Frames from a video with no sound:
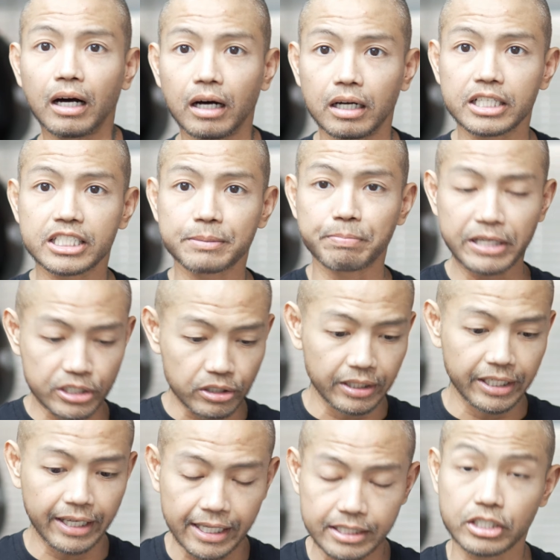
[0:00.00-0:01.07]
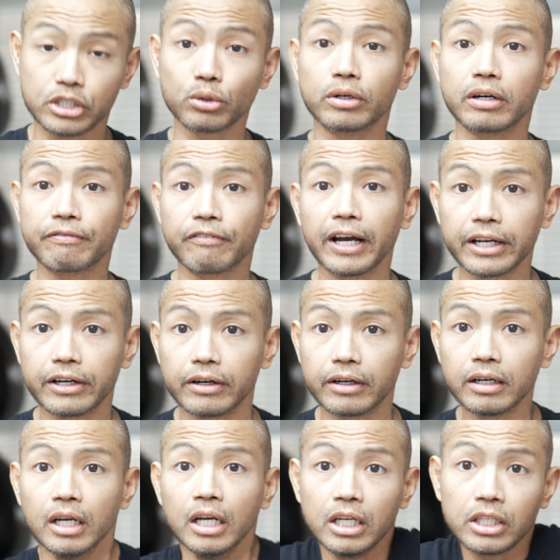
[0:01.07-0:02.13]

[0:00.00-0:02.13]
especially as a shorter fighter,